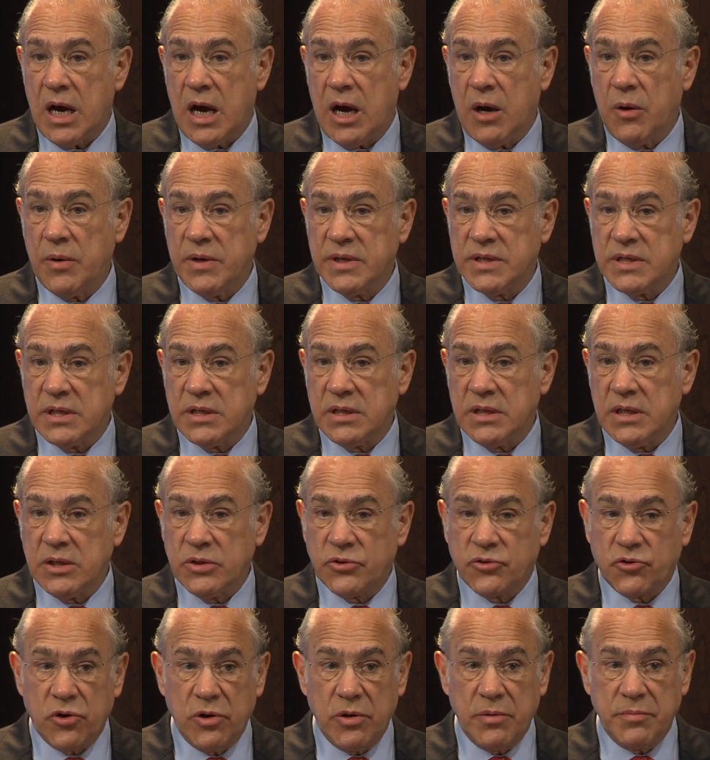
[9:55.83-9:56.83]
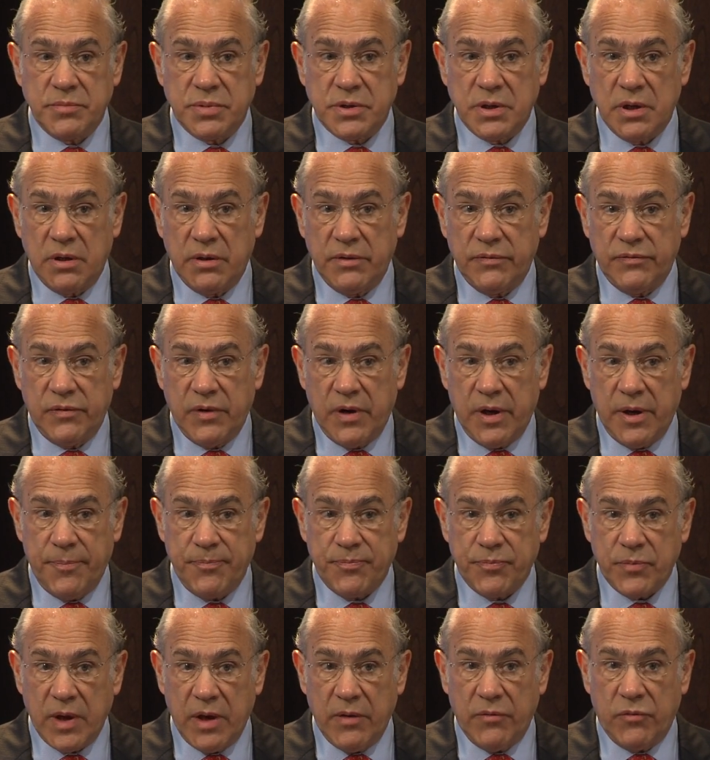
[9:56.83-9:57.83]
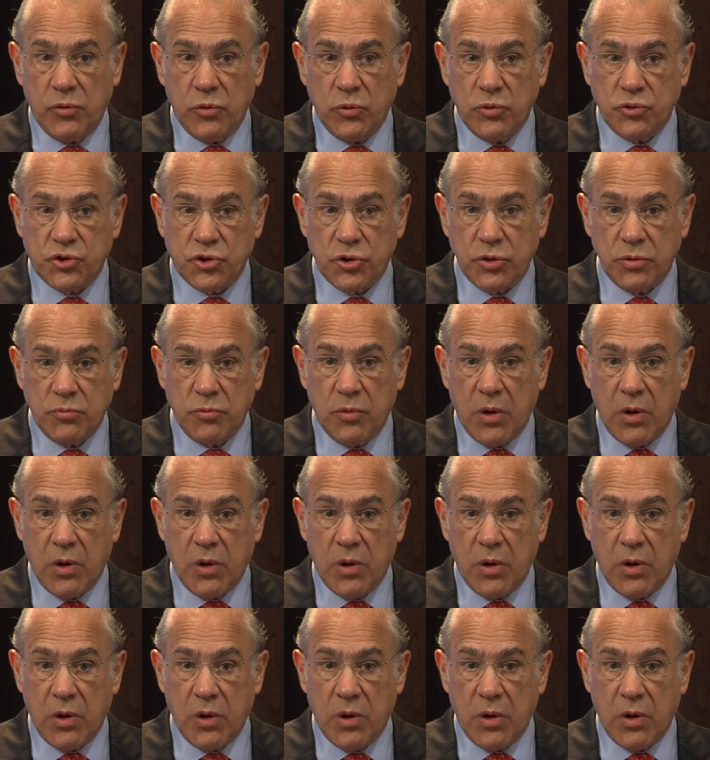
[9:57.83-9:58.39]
how is it in terms of evolution?